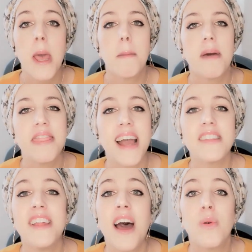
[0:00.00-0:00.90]
But
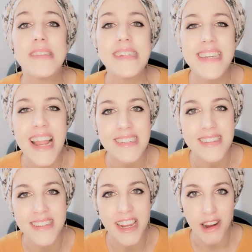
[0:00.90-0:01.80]
that's not what's
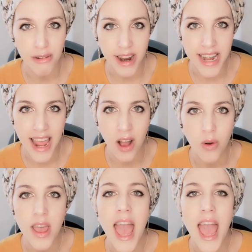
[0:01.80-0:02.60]
necessary right now.